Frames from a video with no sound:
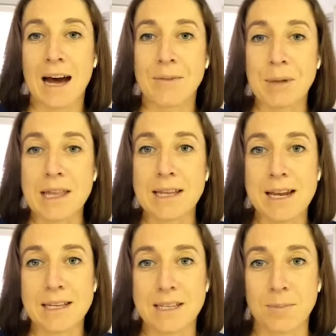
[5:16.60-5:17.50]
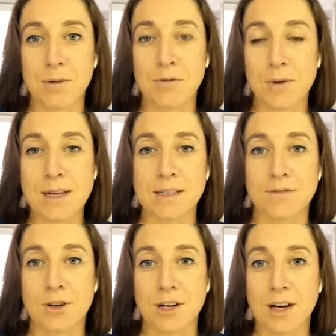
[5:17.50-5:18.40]
In the next couple of weeks, I've
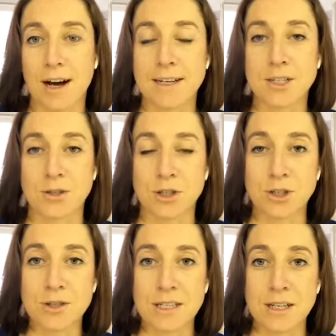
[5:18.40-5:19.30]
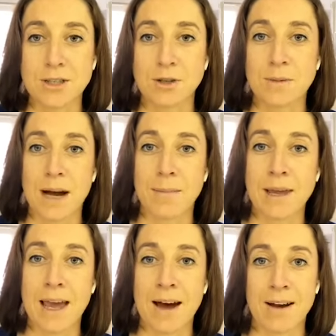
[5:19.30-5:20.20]
got a guide to choosing a soup
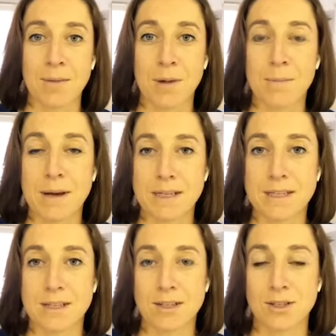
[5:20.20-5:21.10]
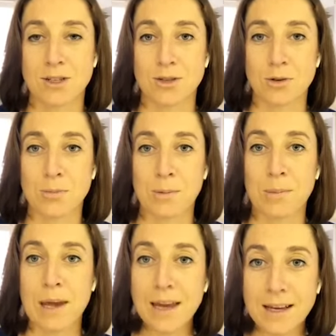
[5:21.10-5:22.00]
coming out and my best soup
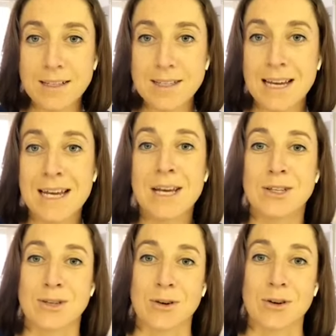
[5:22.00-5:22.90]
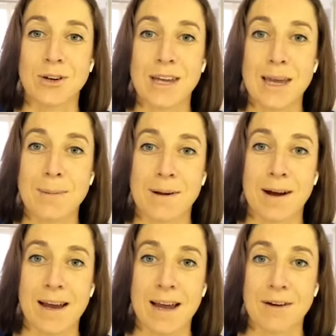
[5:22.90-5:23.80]
picks. So keep an
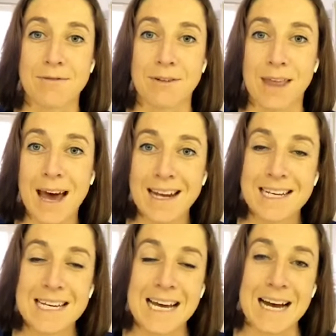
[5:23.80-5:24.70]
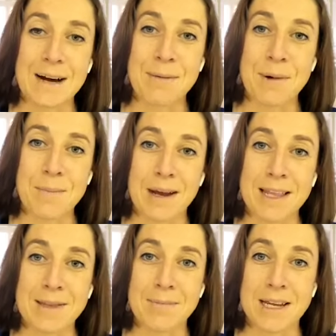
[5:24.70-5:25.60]
eye out for that. But
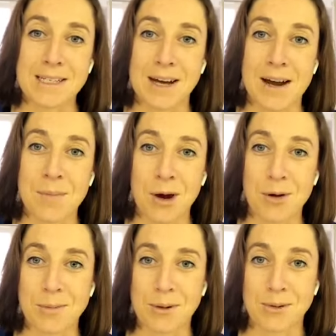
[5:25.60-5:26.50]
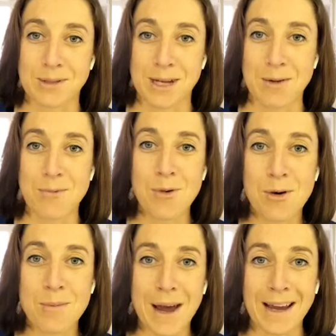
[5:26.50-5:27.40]
in the meantime, I hope you all stay
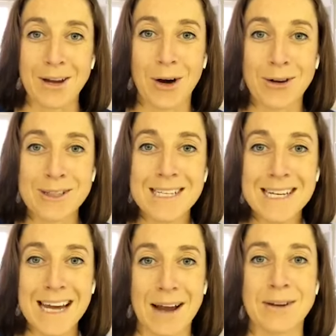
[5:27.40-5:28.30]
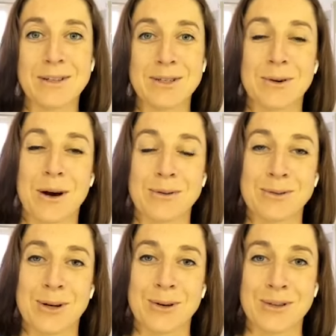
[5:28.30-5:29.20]
warm and cozy, and I'll
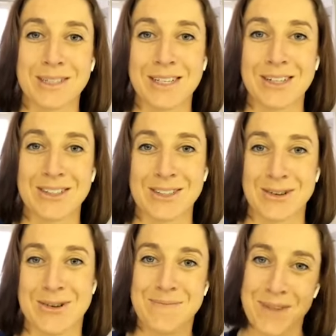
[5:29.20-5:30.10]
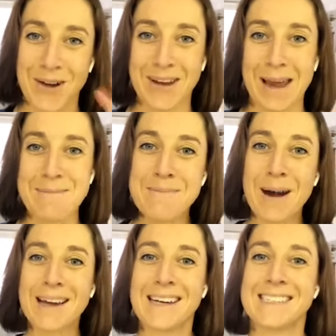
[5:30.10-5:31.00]
talk to you soon. Okay,
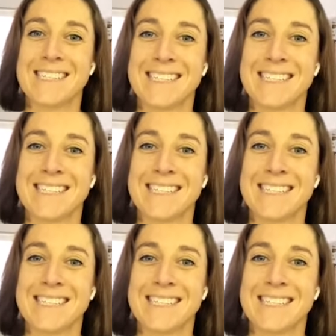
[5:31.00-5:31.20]
bye guys.